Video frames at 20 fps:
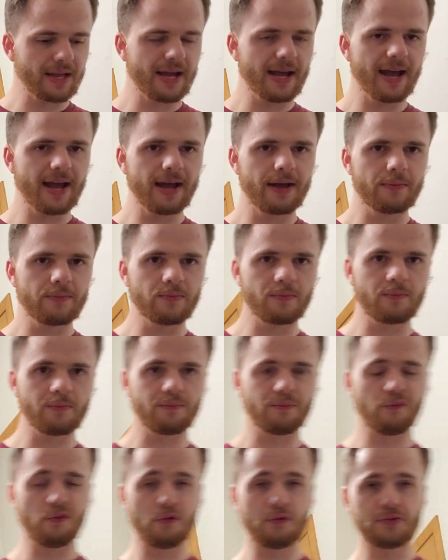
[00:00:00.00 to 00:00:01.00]
And
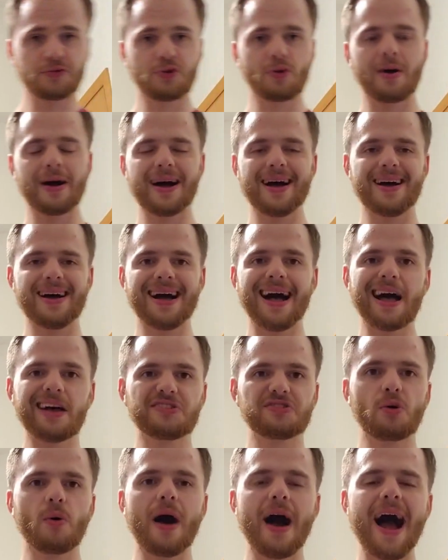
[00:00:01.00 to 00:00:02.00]
so
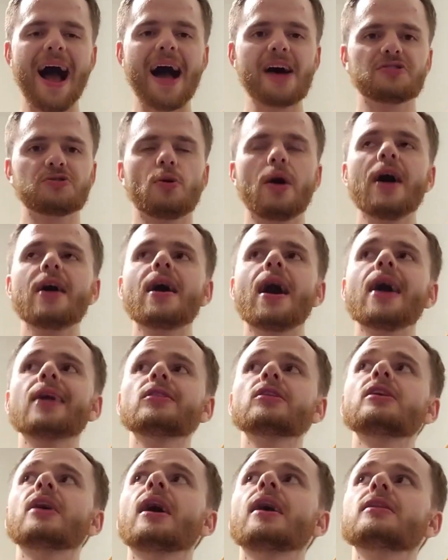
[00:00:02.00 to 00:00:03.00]

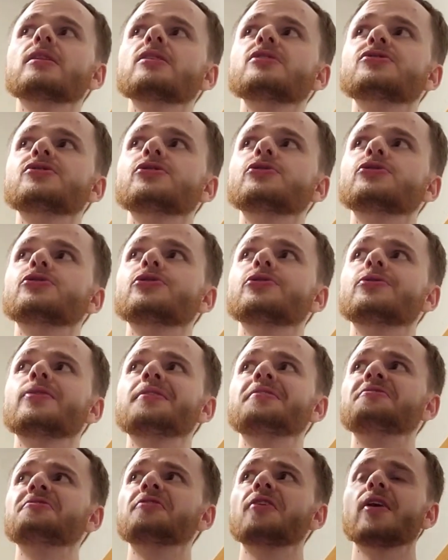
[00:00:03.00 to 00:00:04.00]
I listen to
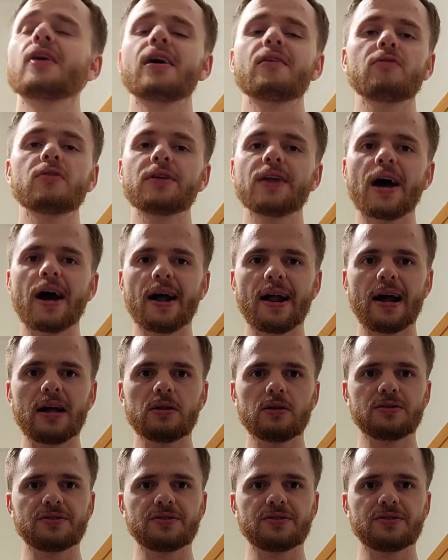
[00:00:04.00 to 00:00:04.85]
this every night.